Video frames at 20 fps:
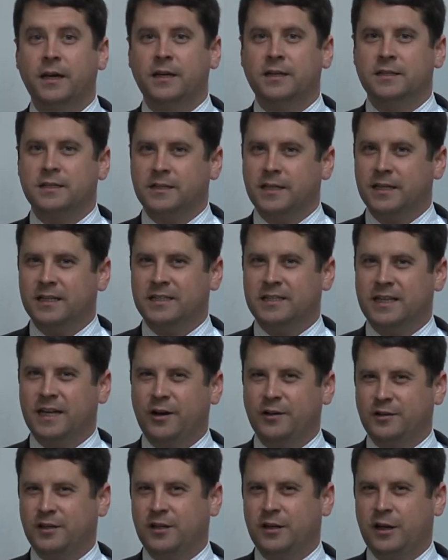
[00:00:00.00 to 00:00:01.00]

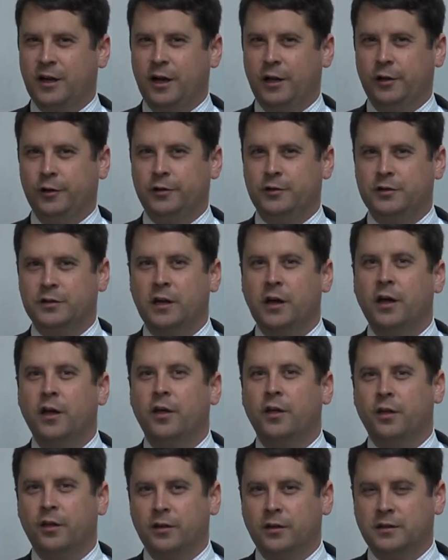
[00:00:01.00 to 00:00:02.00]

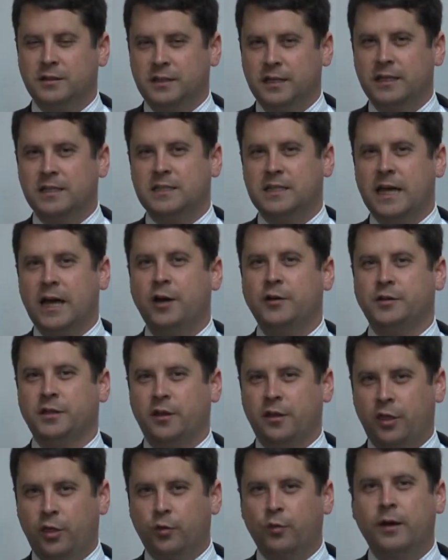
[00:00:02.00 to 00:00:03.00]

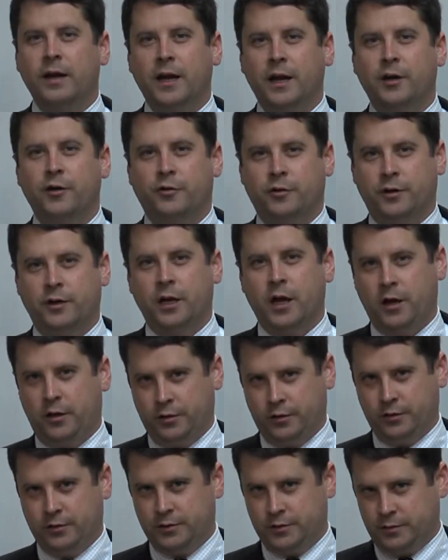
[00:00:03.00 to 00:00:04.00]

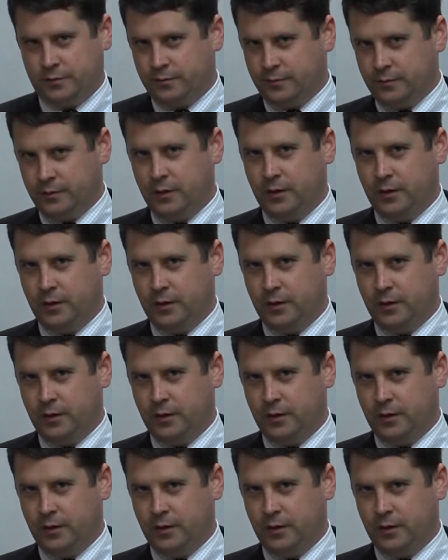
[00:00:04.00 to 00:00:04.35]
$6,300